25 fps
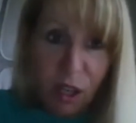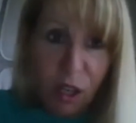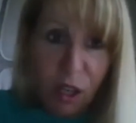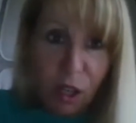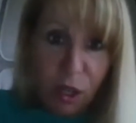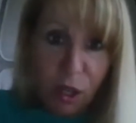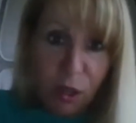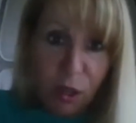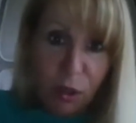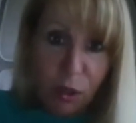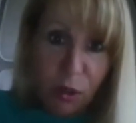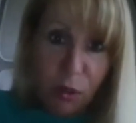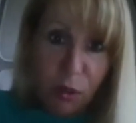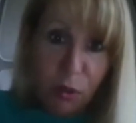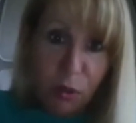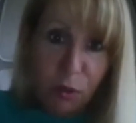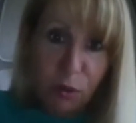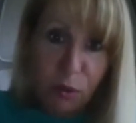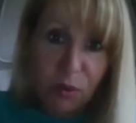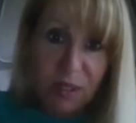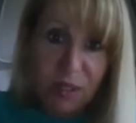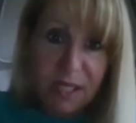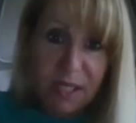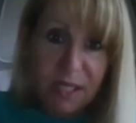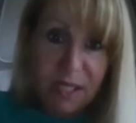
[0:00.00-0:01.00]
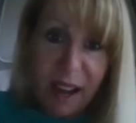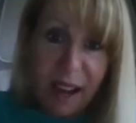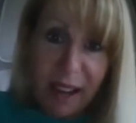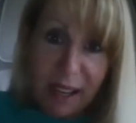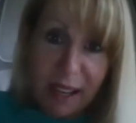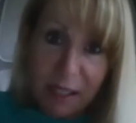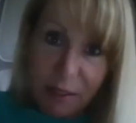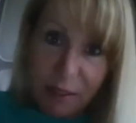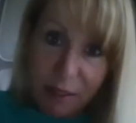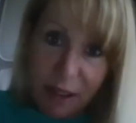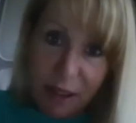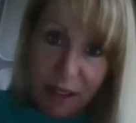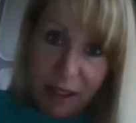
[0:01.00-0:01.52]
who died
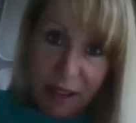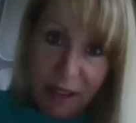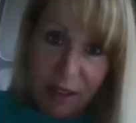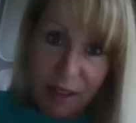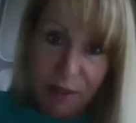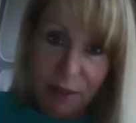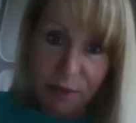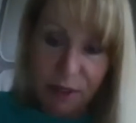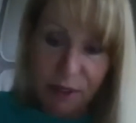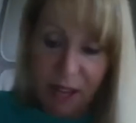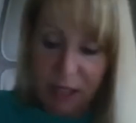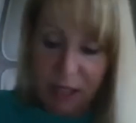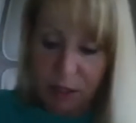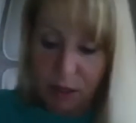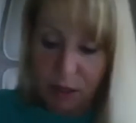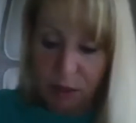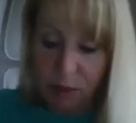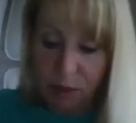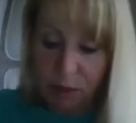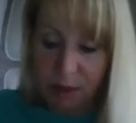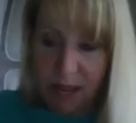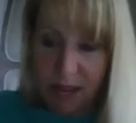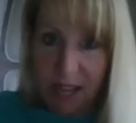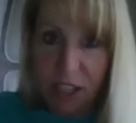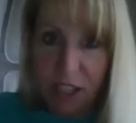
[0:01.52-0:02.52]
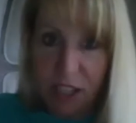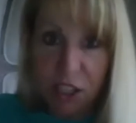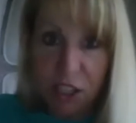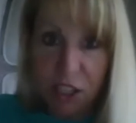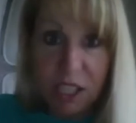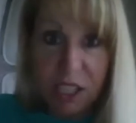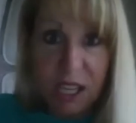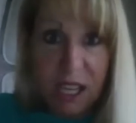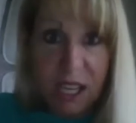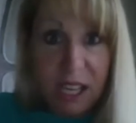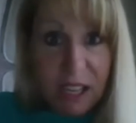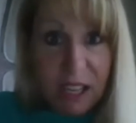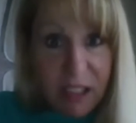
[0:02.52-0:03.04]
of an anaphylactic reaction
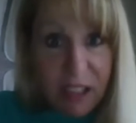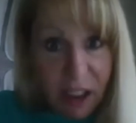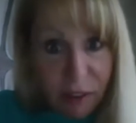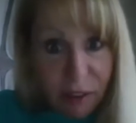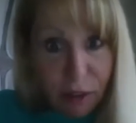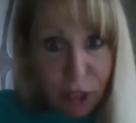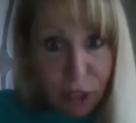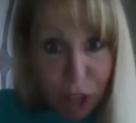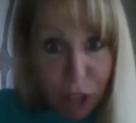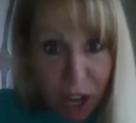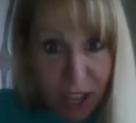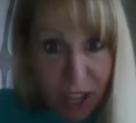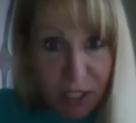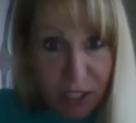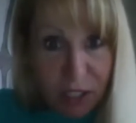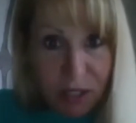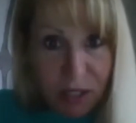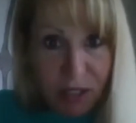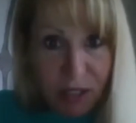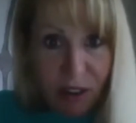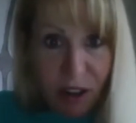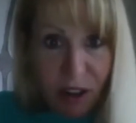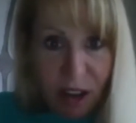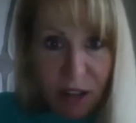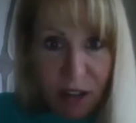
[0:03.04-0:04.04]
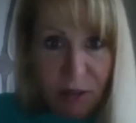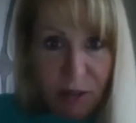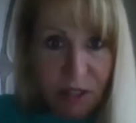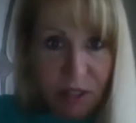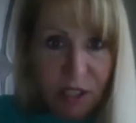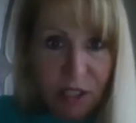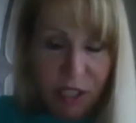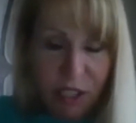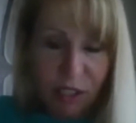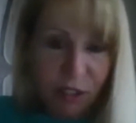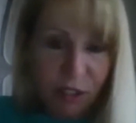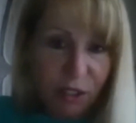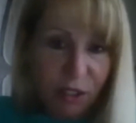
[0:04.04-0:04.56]
never got to their
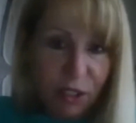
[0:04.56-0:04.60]
autoinjector.